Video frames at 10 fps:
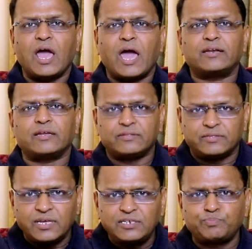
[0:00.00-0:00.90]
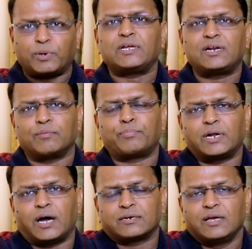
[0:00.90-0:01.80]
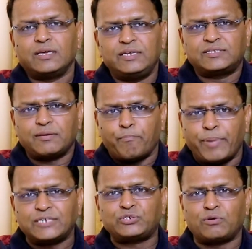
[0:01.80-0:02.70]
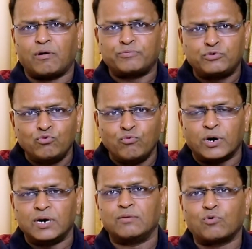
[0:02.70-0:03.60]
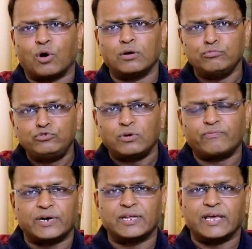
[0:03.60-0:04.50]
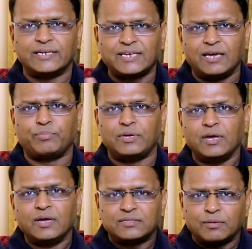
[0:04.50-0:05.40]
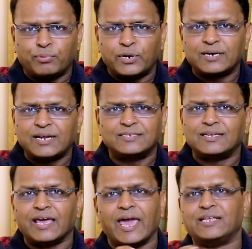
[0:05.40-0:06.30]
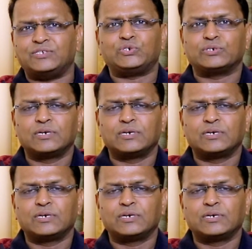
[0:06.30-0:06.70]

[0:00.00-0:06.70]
and this particular product is the best of two worlds called mutual fund and SIP. The product has an edge.